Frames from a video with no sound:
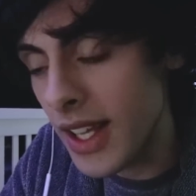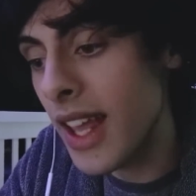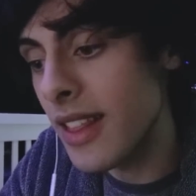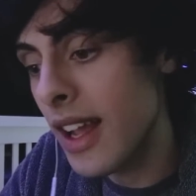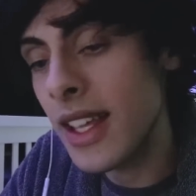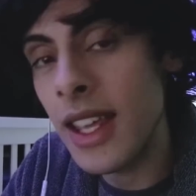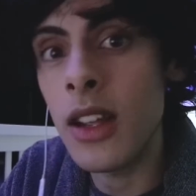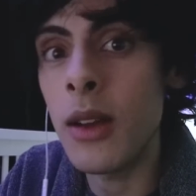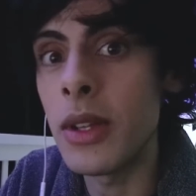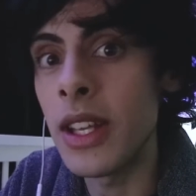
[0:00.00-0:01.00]
Again, that
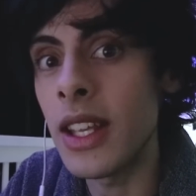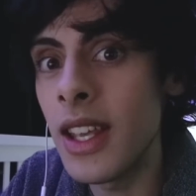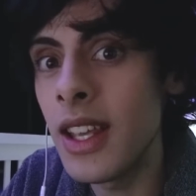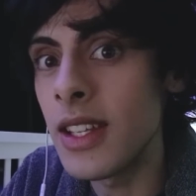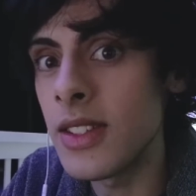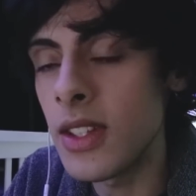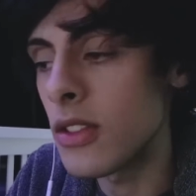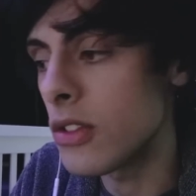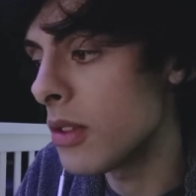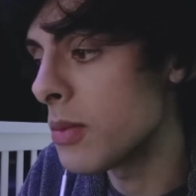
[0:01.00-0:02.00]
GitHub link is in
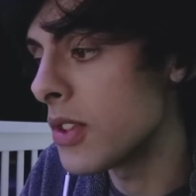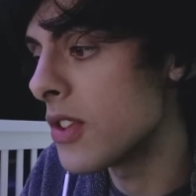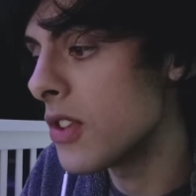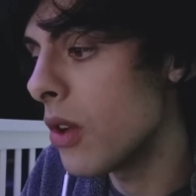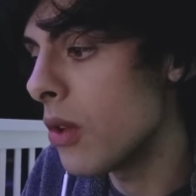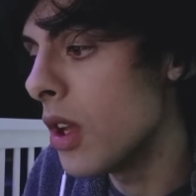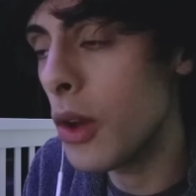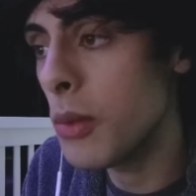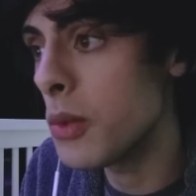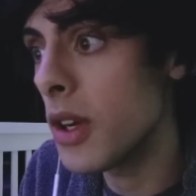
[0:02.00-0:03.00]
the description, so I
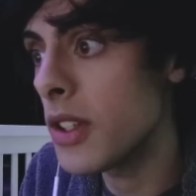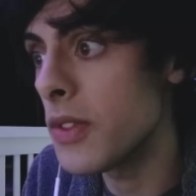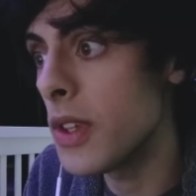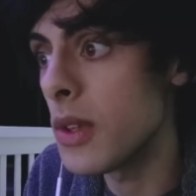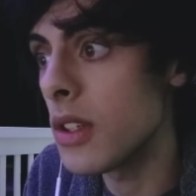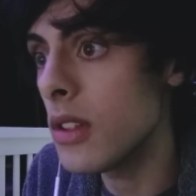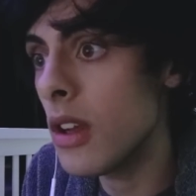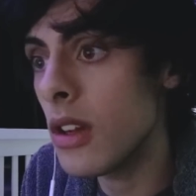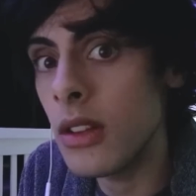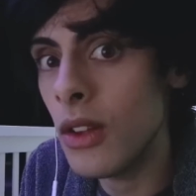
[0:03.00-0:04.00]
hope it works for you, and good
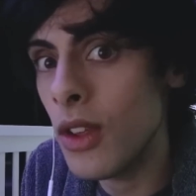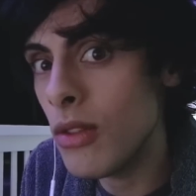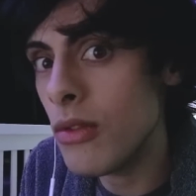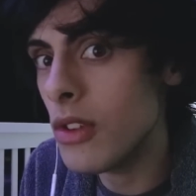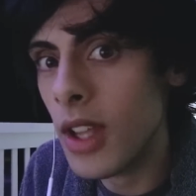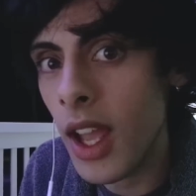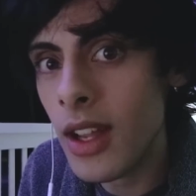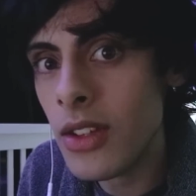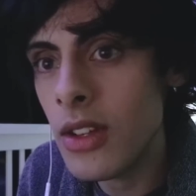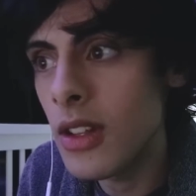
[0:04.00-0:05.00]
luck looking through your
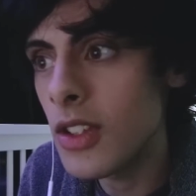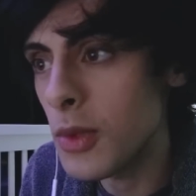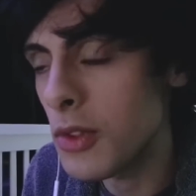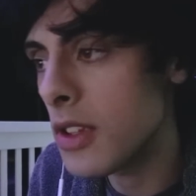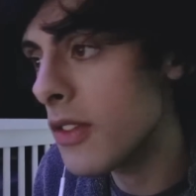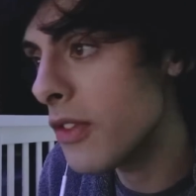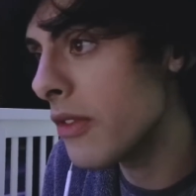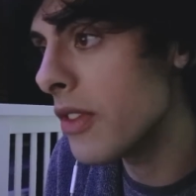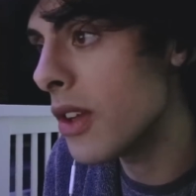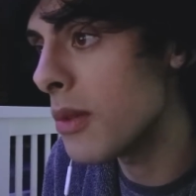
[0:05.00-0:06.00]
cache. It's been a really
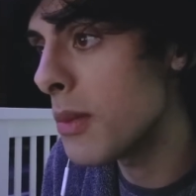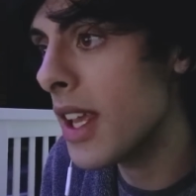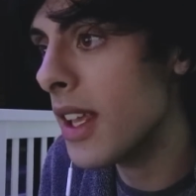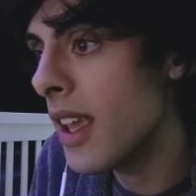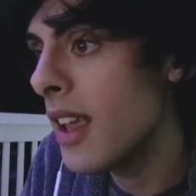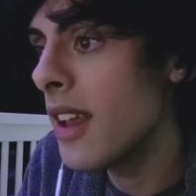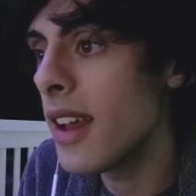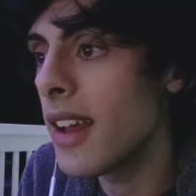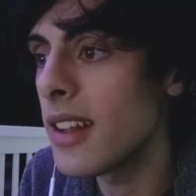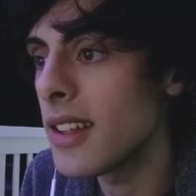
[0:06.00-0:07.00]
fun video to make,
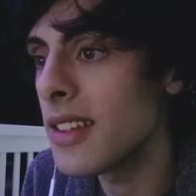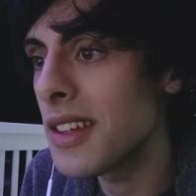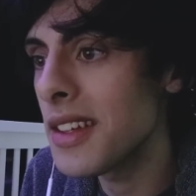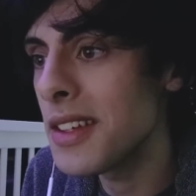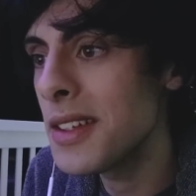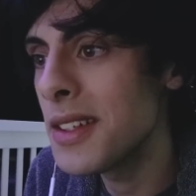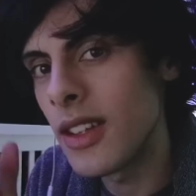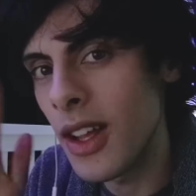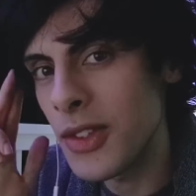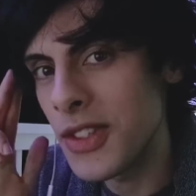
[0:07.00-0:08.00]
and
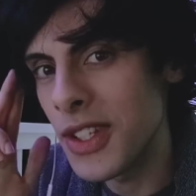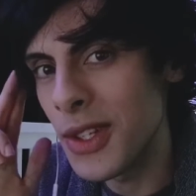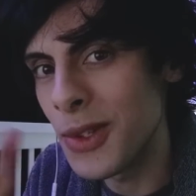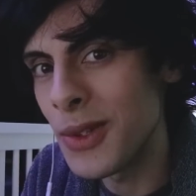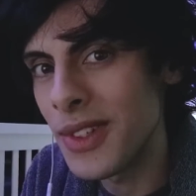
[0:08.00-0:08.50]
I'll see you